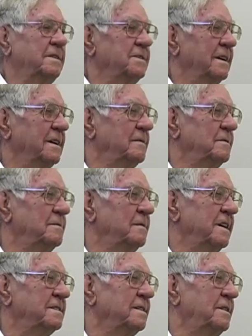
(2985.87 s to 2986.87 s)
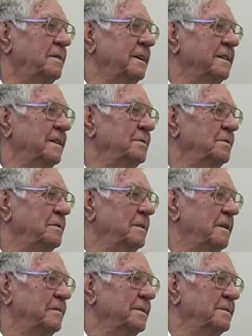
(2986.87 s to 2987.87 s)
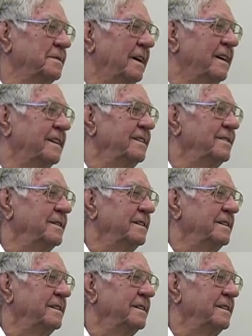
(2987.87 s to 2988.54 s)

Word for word: thing and wrestled it around and threw it off to the side.